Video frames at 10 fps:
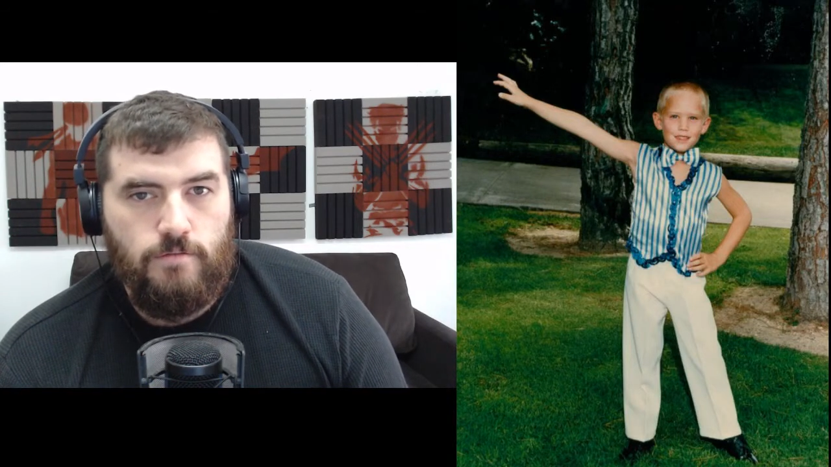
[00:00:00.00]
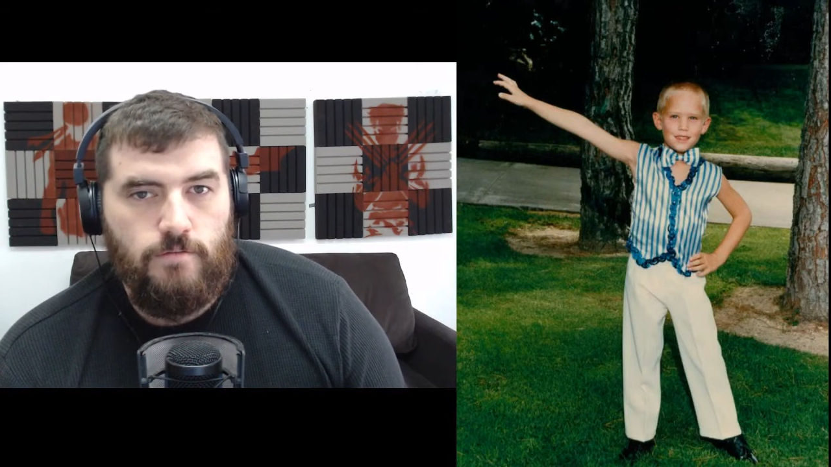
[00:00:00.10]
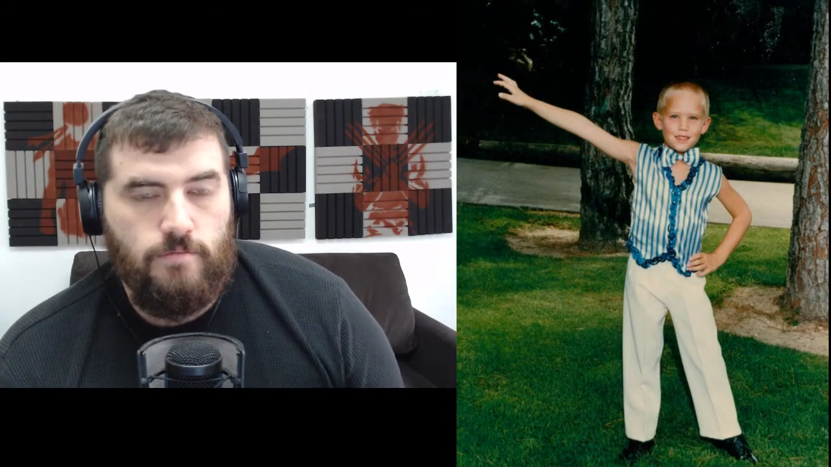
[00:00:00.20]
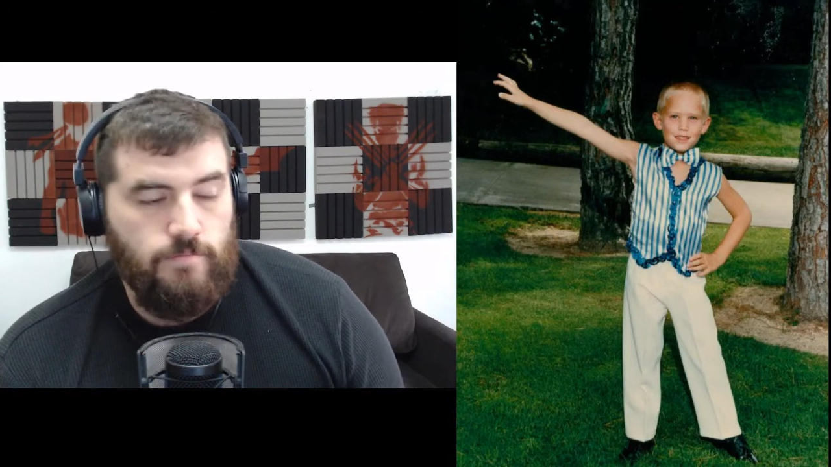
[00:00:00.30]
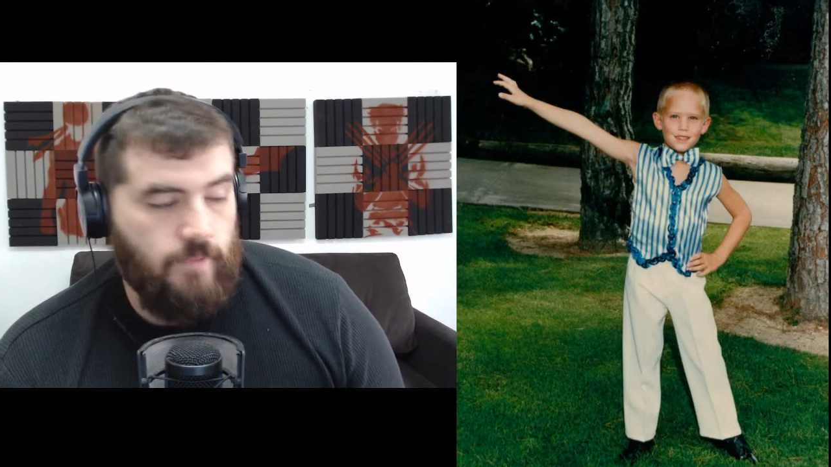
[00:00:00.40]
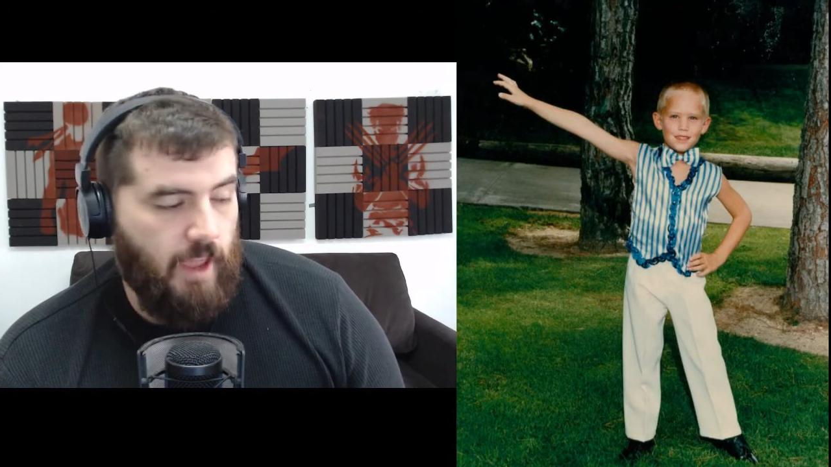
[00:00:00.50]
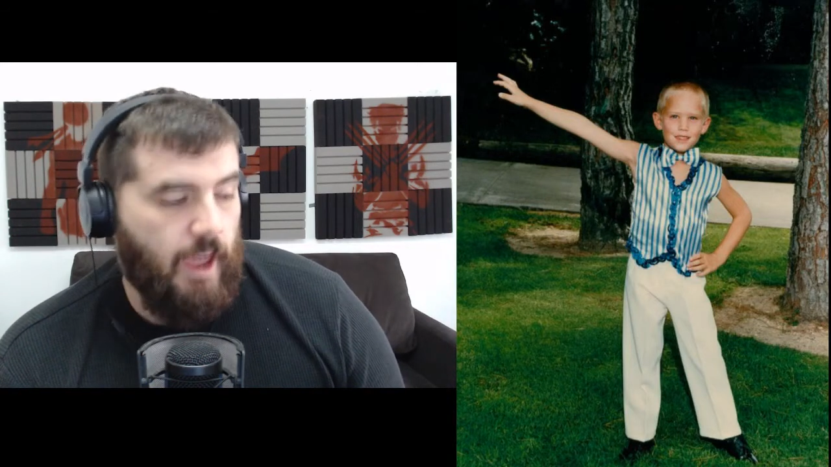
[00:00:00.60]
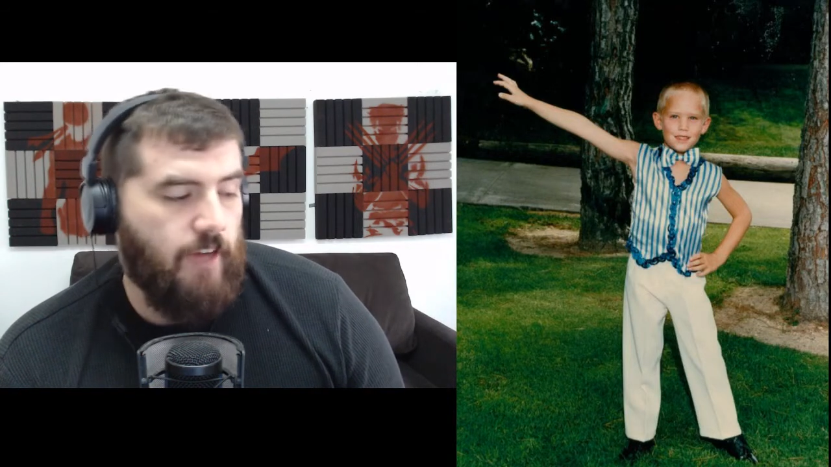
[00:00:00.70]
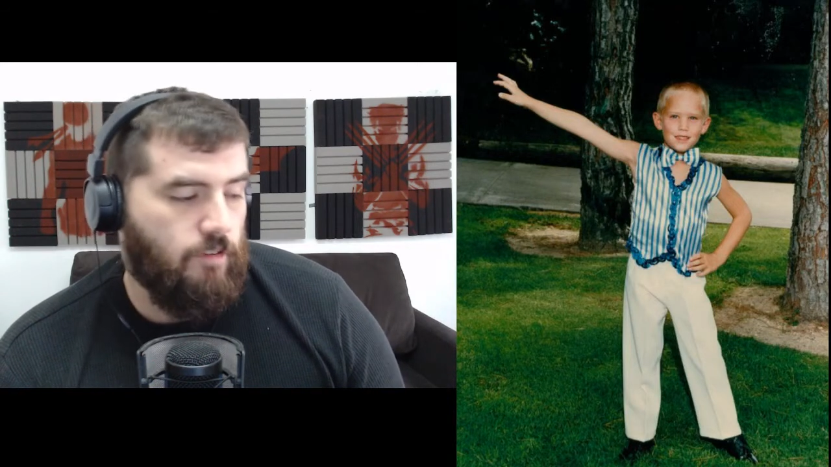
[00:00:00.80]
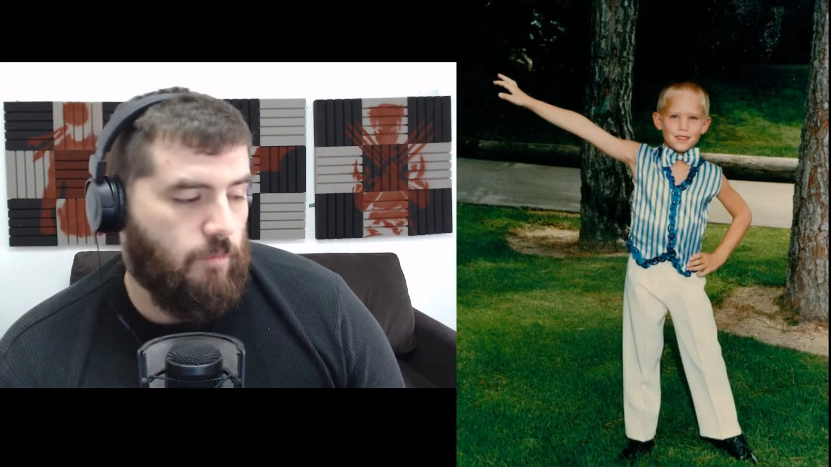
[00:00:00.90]
Uh,
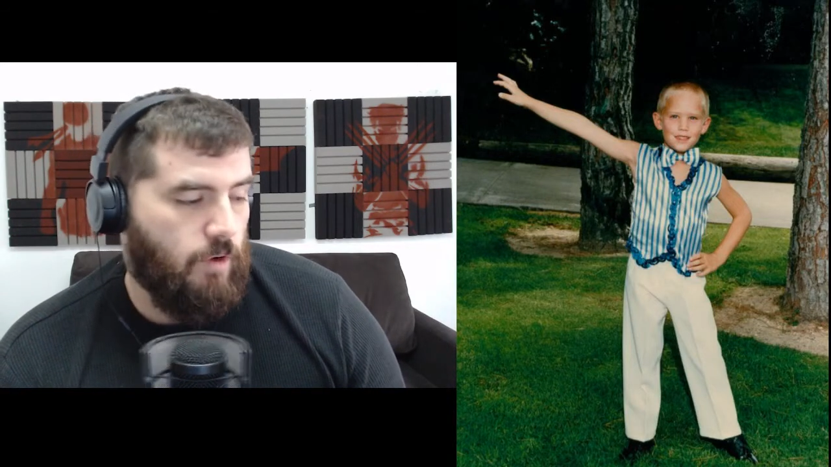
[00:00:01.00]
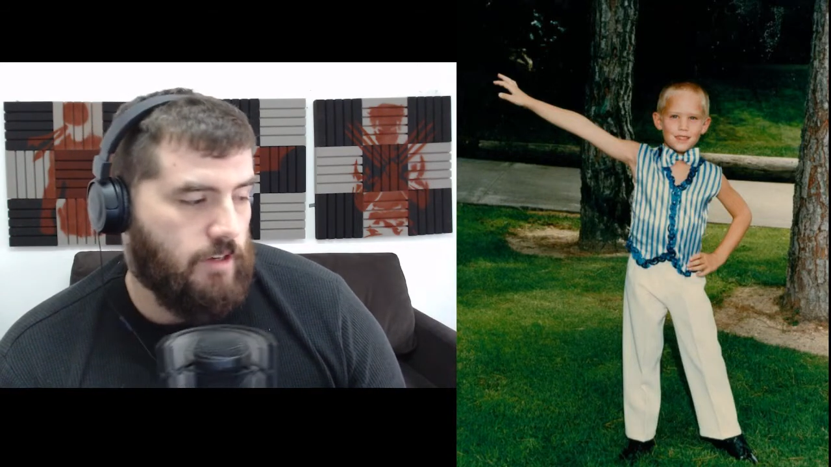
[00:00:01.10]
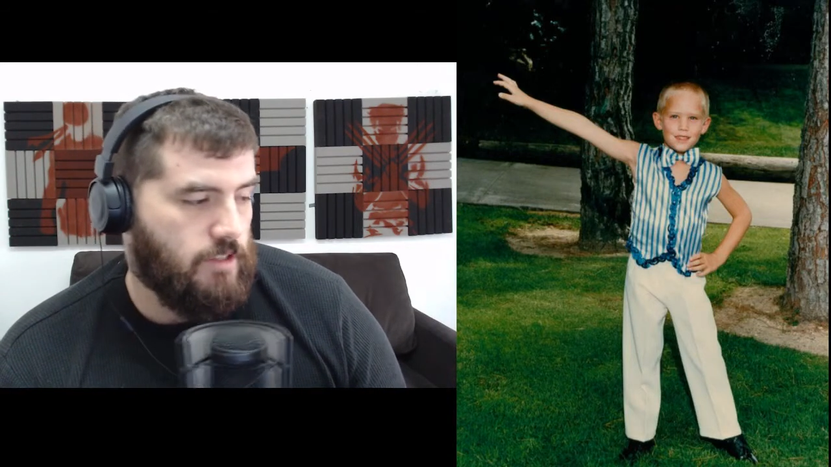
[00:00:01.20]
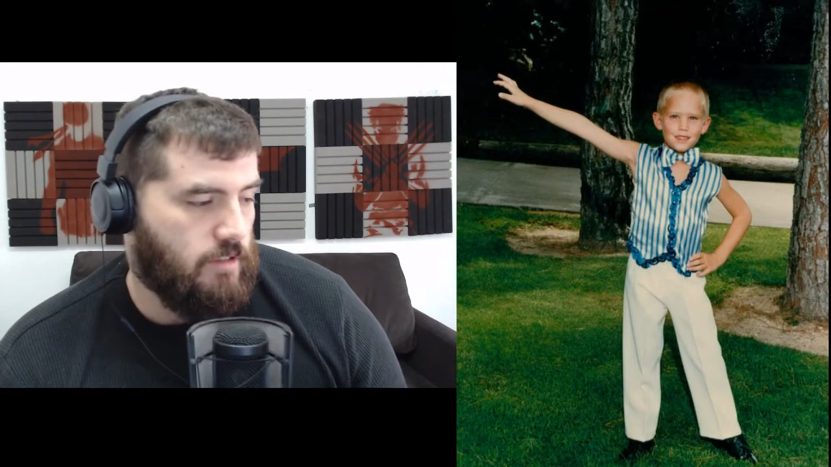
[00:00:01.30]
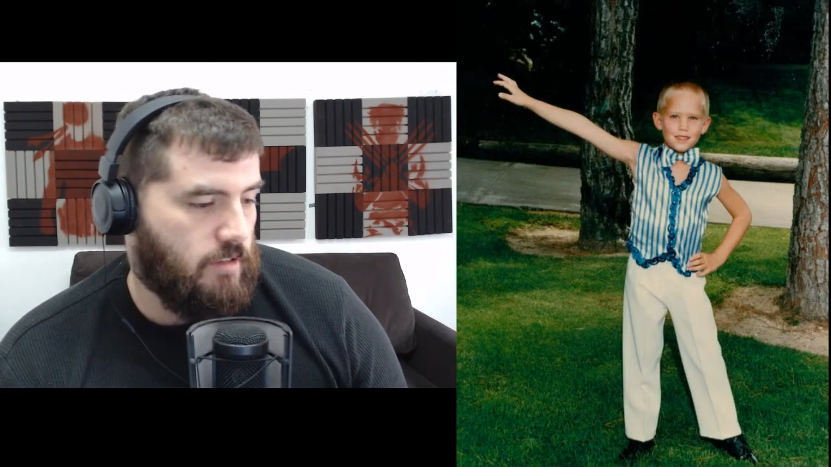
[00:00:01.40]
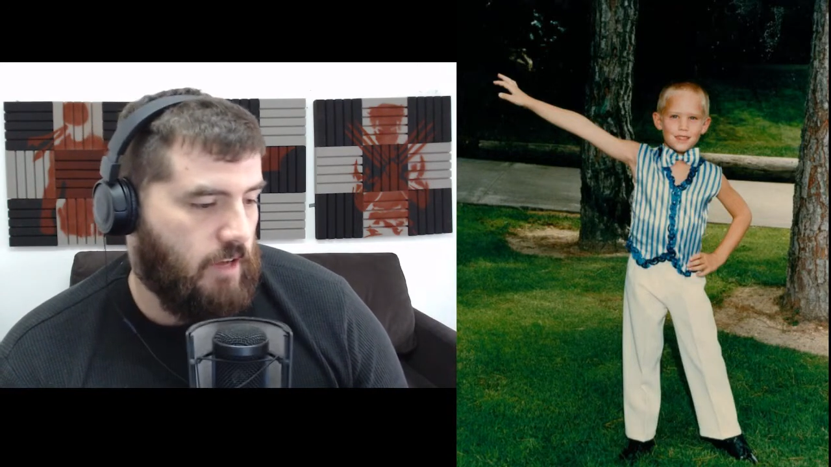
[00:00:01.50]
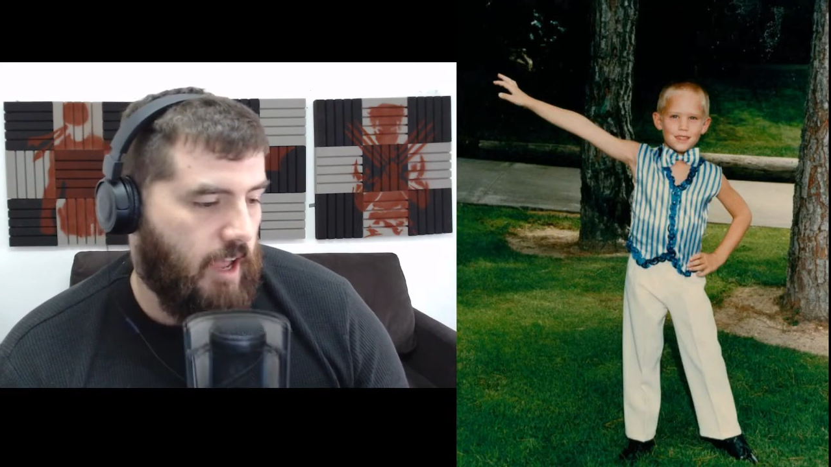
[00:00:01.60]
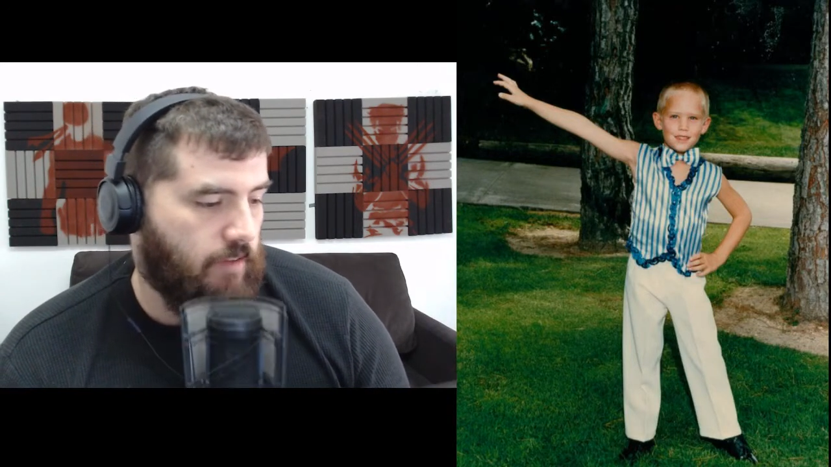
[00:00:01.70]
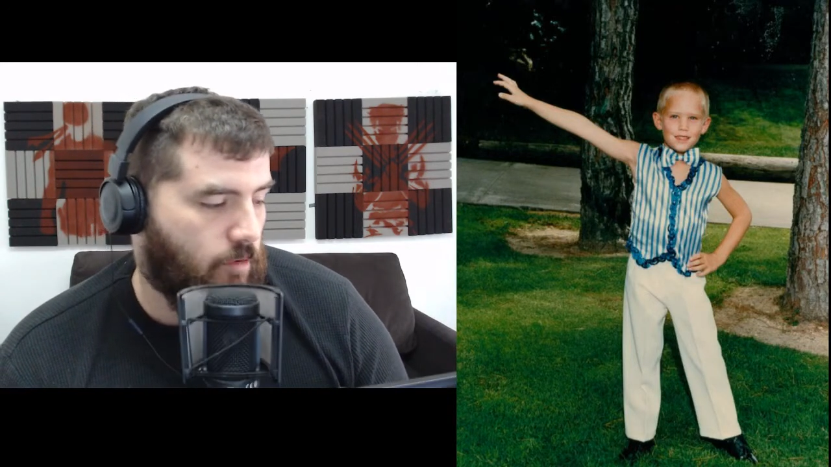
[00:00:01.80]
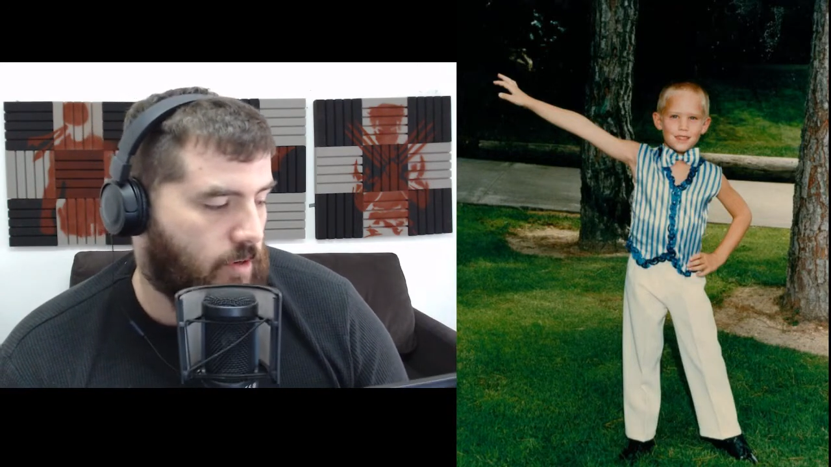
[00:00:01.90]
I haven't watched. I haven't